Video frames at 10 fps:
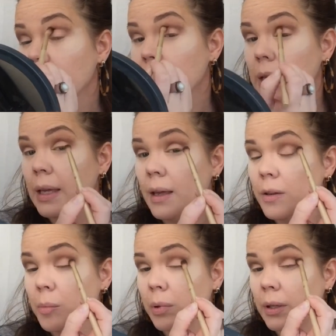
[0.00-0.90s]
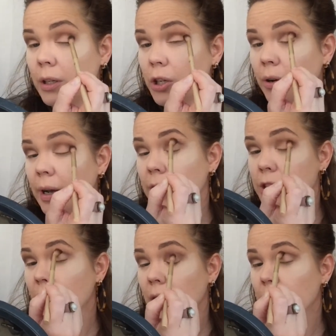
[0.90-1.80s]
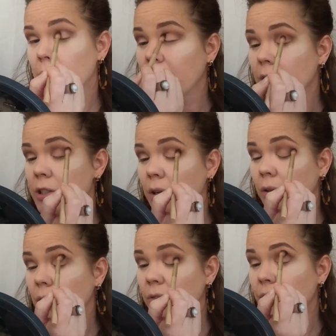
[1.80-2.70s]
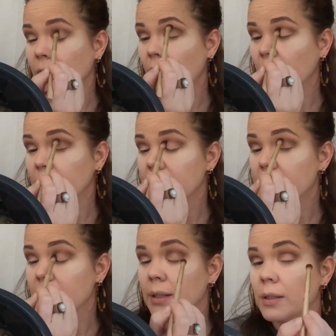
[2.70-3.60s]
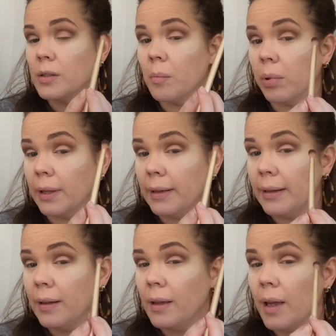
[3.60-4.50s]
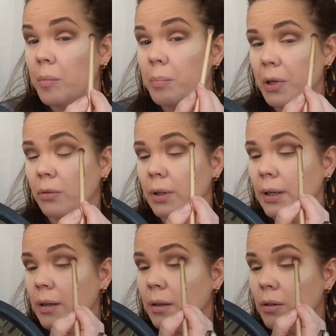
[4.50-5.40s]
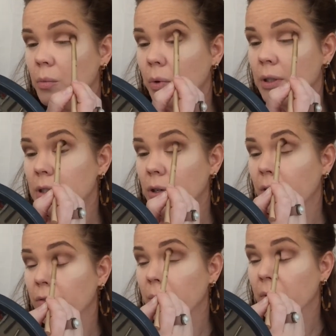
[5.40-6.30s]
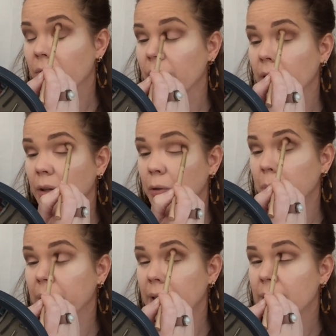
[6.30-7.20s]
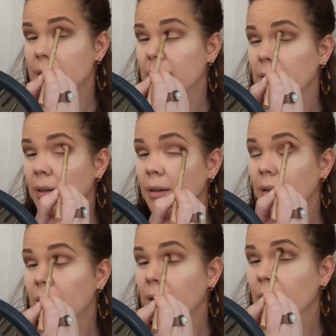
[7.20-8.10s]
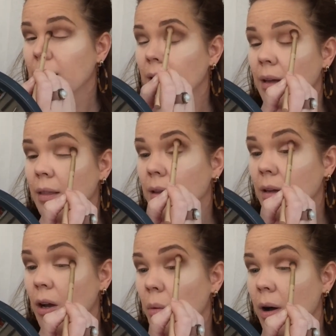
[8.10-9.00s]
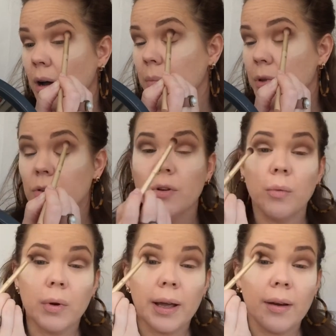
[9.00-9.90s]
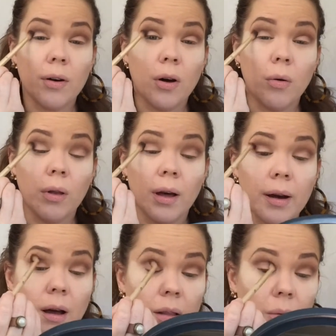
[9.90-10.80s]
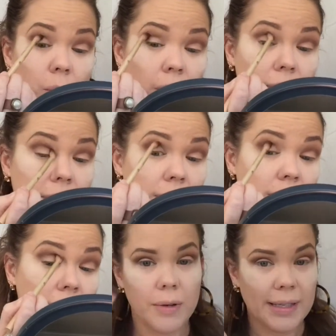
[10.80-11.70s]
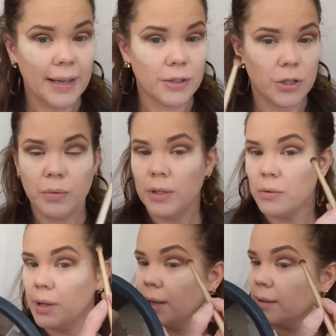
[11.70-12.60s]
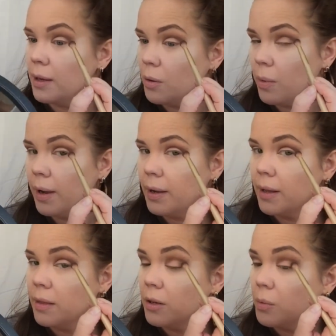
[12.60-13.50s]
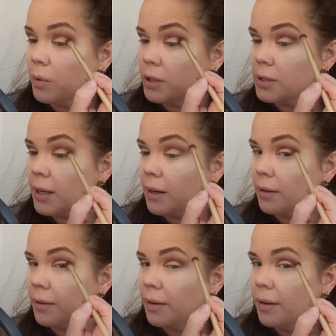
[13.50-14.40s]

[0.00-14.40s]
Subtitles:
The key to blending your eyeshadow, if eyeshadow looks flawless, is blending and building. You want to start from a very little bit and then go up. You don't want to have a whole lot all at once. Always add to it, you can't take away. And then you want to just kind of